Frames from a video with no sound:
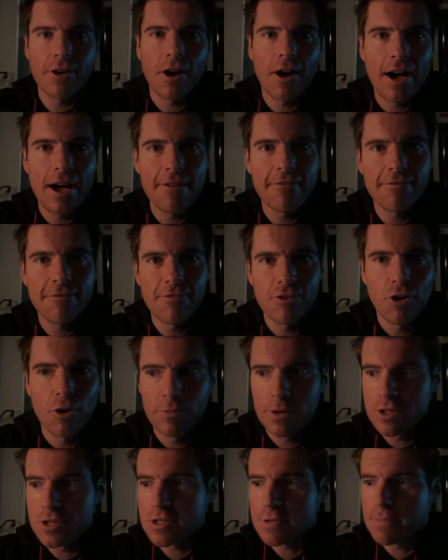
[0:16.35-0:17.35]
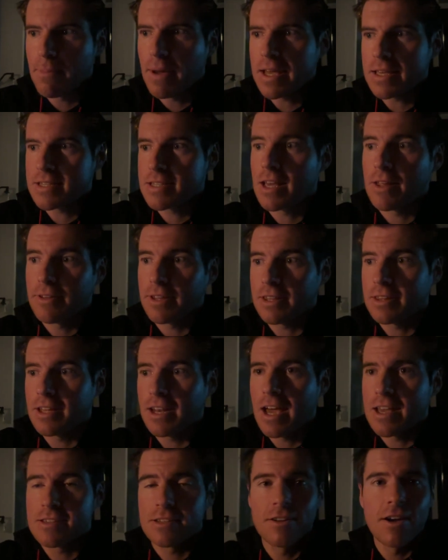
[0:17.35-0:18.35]
I have filmed and just make something that
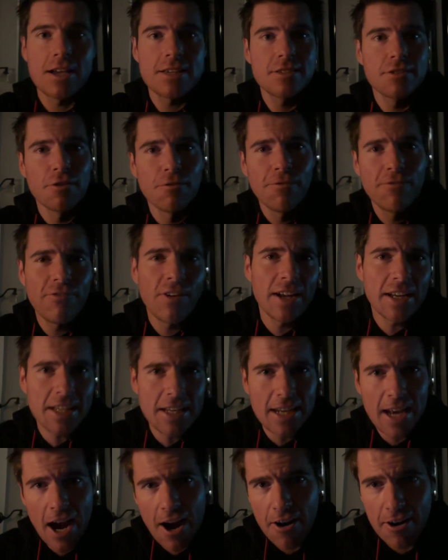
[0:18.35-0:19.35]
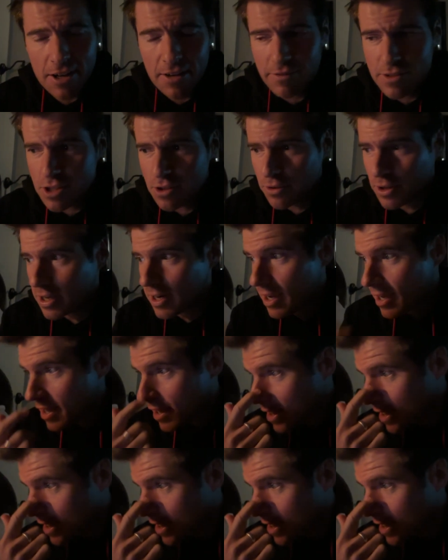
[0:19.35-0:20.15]
has a nice little funny narrative to it.